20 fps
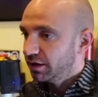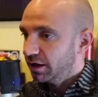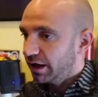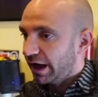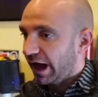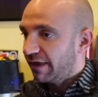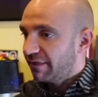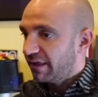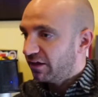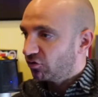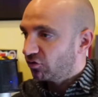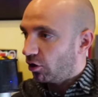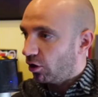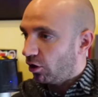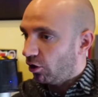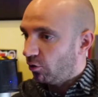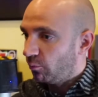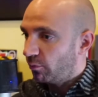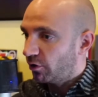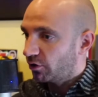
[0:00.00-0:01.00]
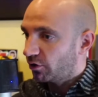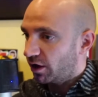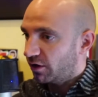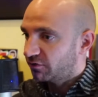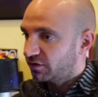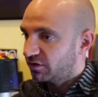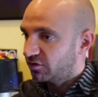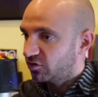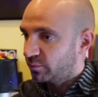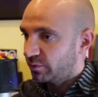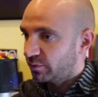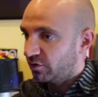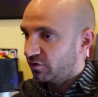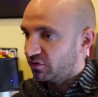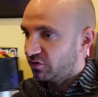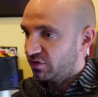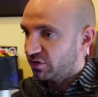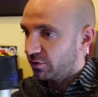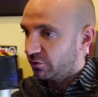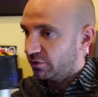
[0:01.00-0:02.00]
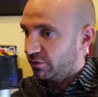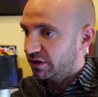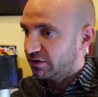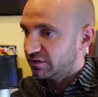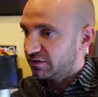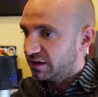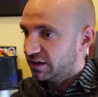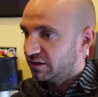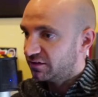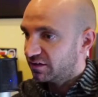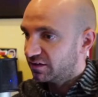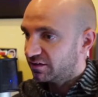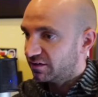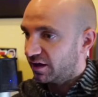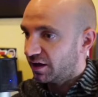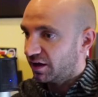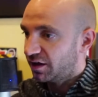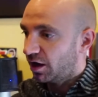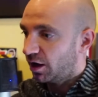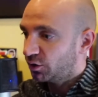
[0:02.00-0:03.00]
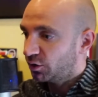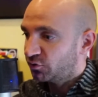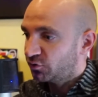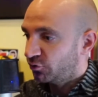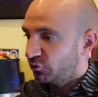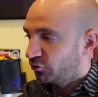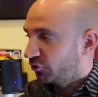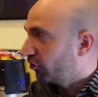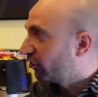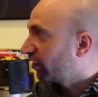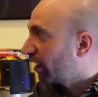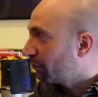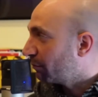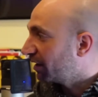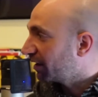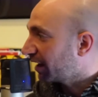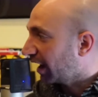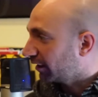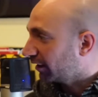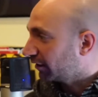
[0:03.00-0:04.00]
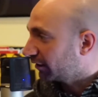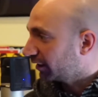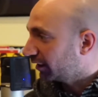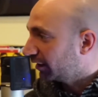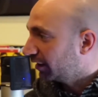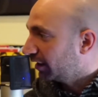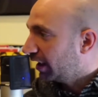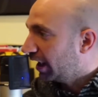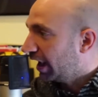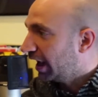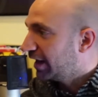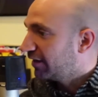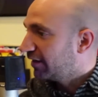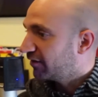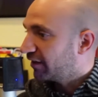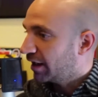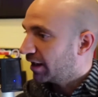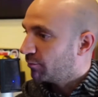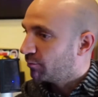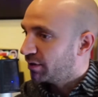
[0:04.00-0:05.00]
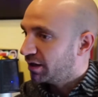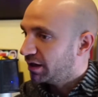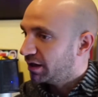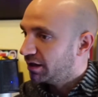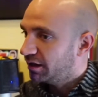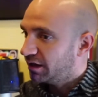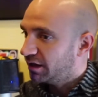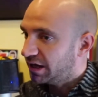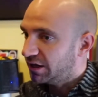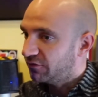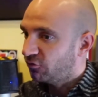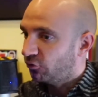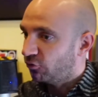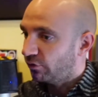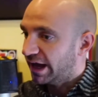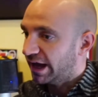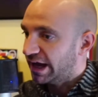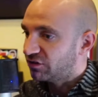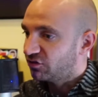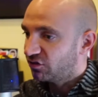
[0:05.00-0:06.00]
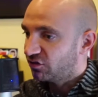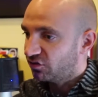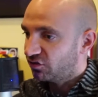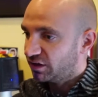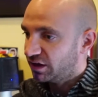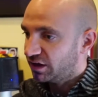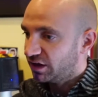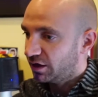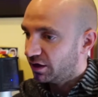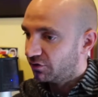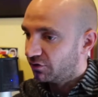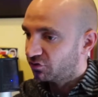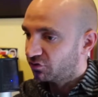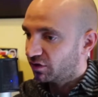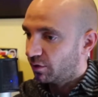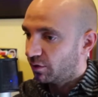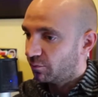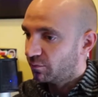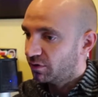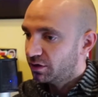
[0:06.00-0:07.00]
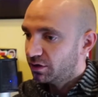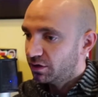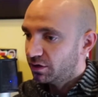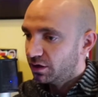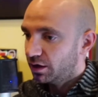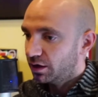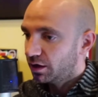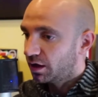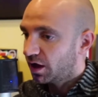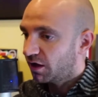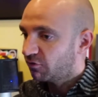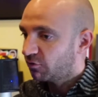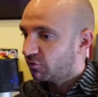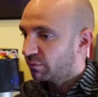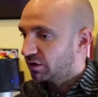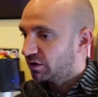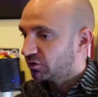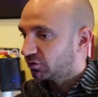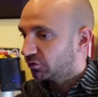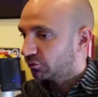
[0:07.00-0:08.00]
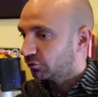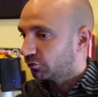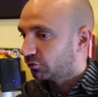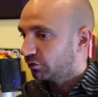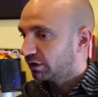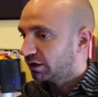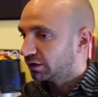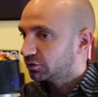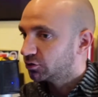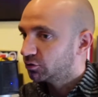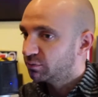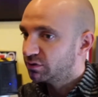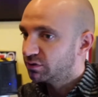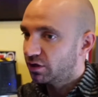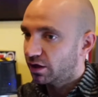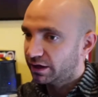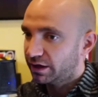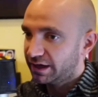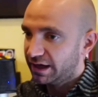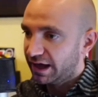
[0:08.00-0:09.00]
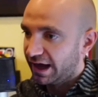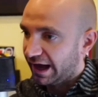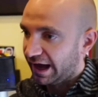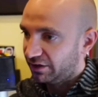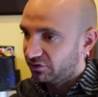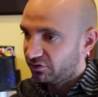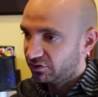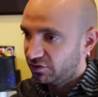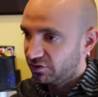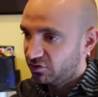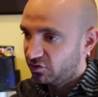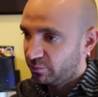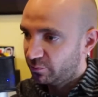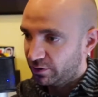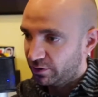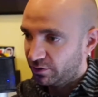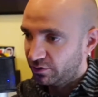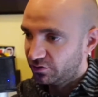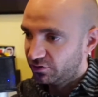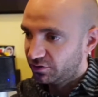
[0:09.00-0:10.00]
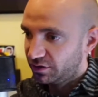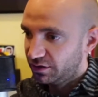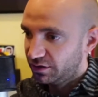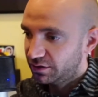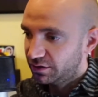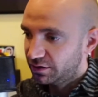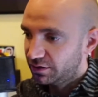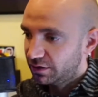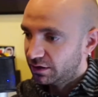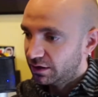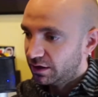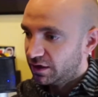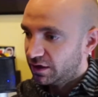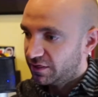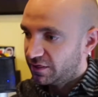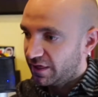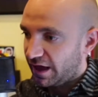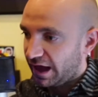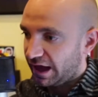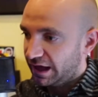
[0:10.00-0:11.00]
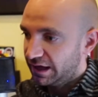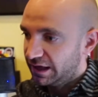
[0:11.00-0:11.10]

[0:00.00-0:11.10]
And that's a hallmark of conspiracy theories, is it's an us versus them mentality. It's a big evil agency of some governmental Illuminati-esque conspiracy that